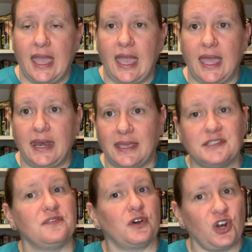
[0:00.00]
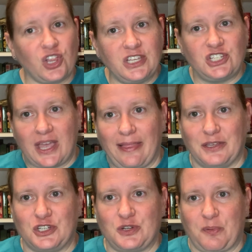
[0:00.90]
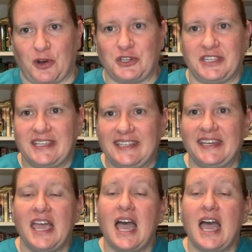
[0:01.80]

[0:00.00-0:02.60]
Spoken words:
And as a vertically challenged person,